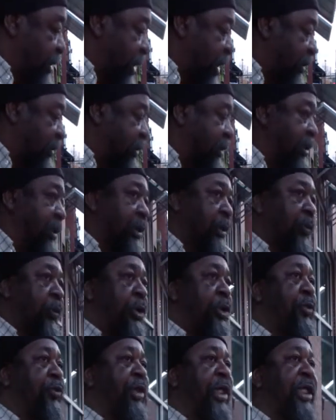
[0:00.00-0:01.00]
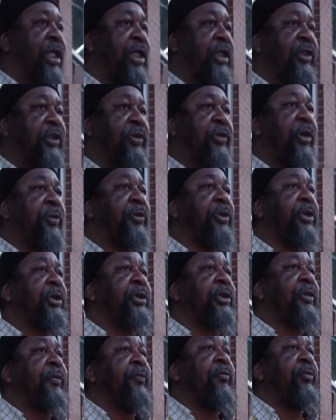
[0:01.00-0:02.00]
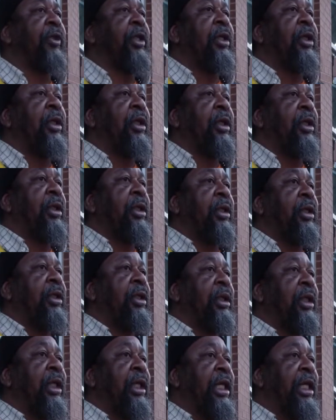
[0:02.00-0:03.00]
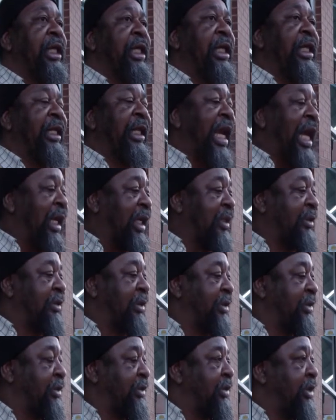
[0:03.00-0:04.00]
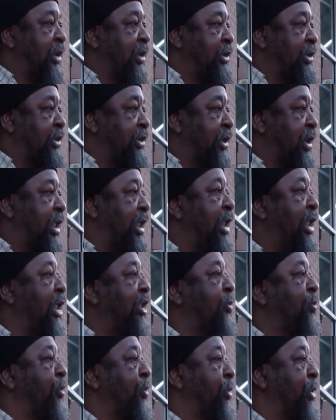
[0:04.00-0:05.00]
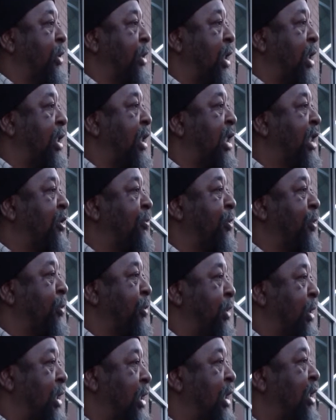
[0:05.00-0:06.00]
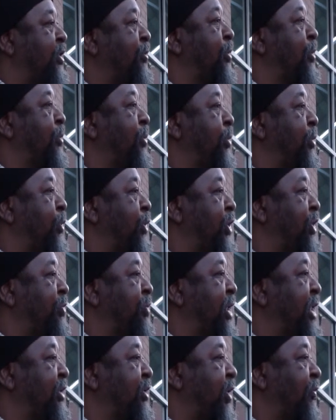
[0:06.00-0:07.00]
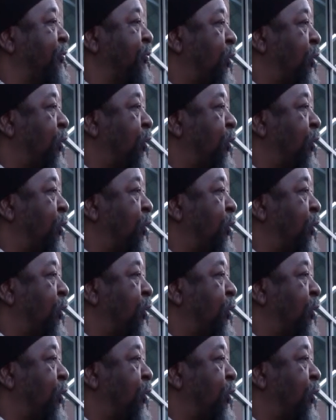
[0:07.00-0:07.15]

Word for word: Because when you read in the scriptures, it, it likens us to, to a husband, a husband, a husband, which means a